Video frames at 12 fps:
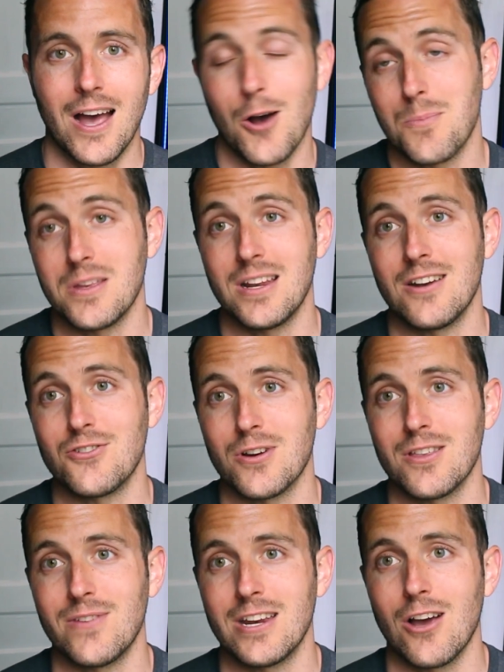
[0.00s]
I hope you did enjoy
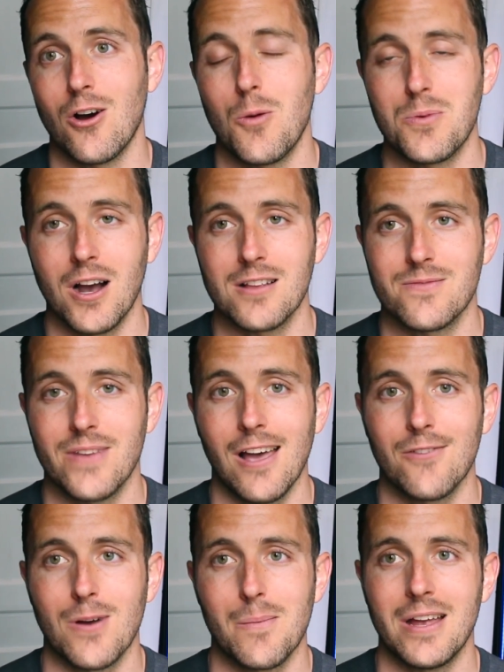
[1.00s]
the video, hope you got some
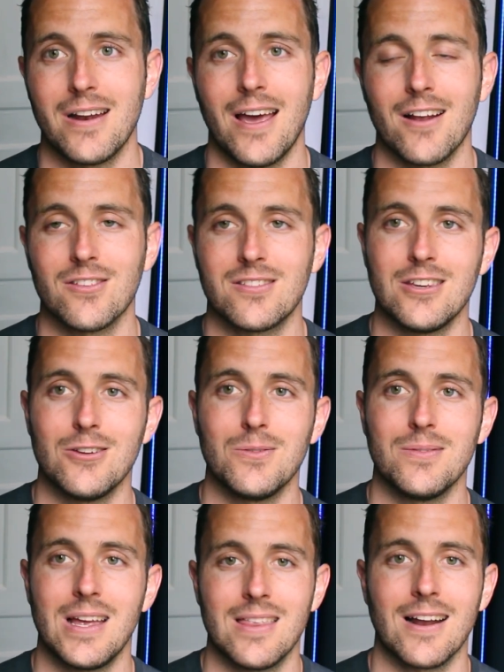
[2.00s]
value from it, and I'll see
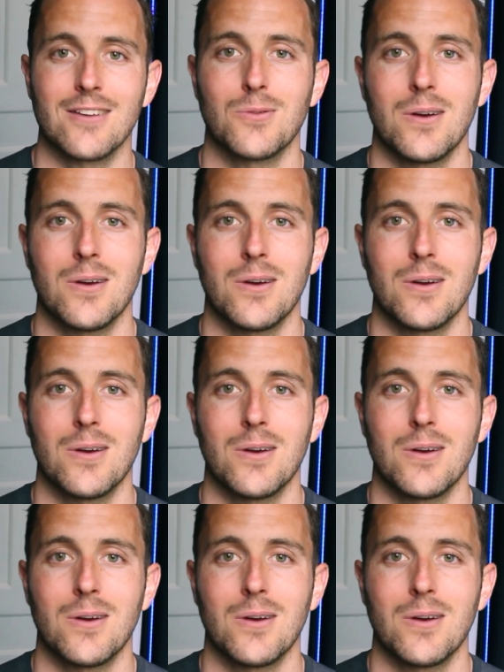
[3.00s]
you in the next